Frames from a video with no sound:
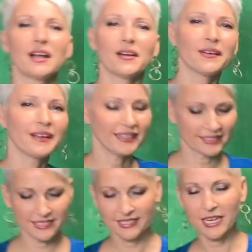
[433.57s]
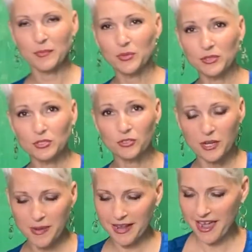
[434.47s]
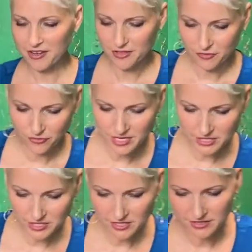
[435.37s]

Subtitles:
All right, I pulled the tray back out of the freezer